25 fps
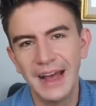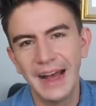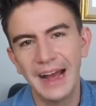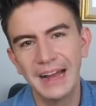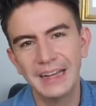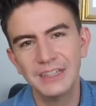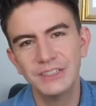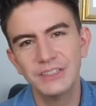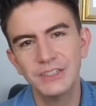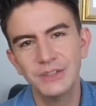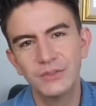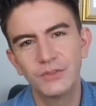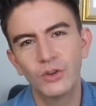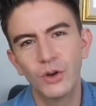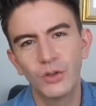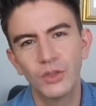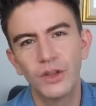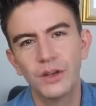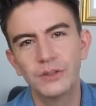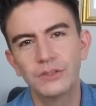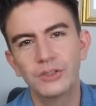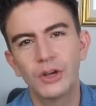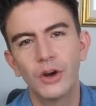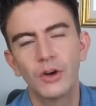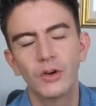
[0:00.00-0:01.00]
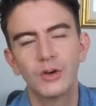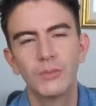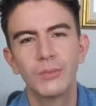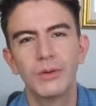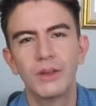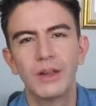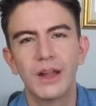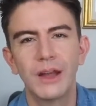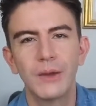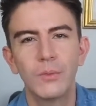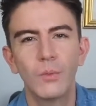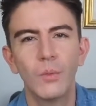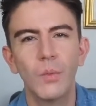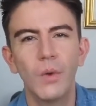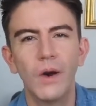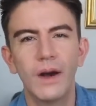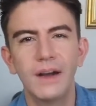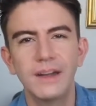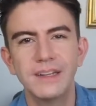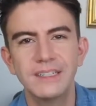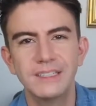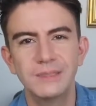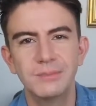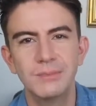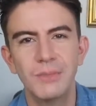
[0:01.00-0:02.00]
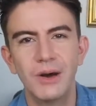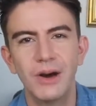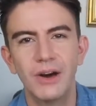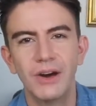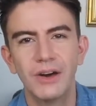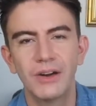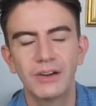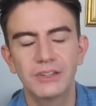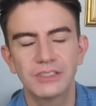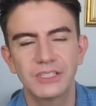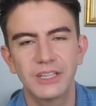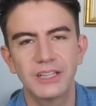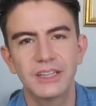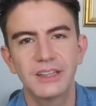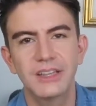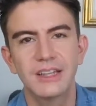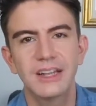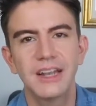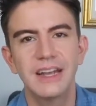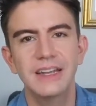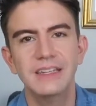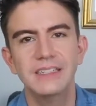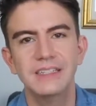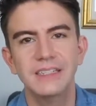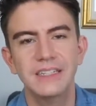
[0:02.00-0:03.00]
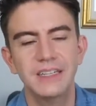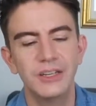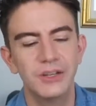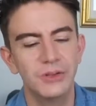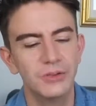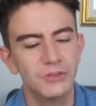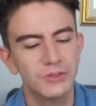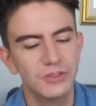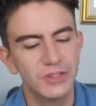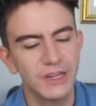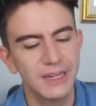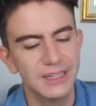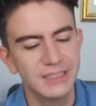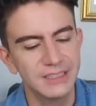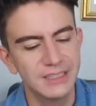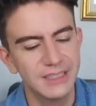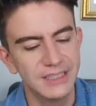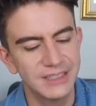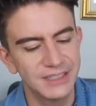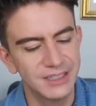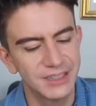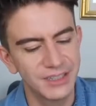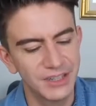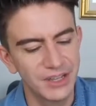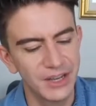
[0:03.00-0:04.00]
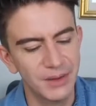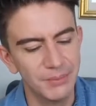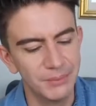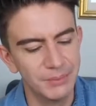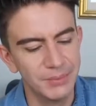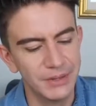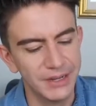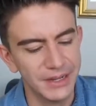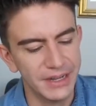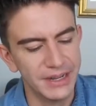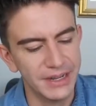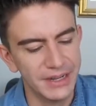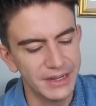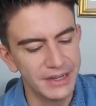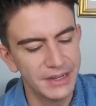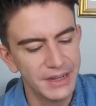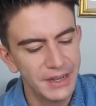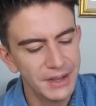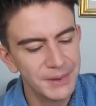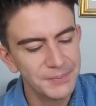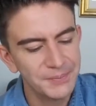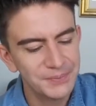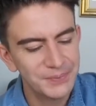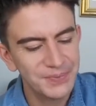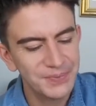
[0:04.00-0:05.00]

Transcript: and you've got those horrible like white marks, I think the lady who created the company